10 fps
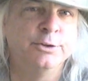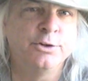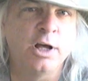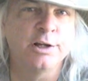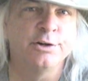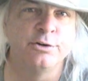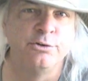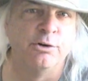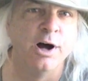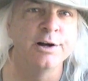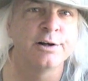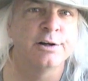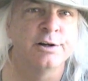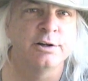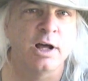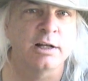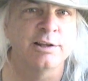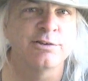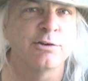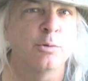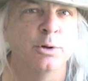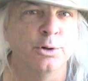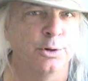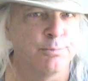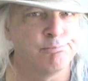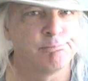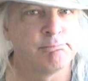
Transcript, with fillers: you're talking drunk or you're talking sober.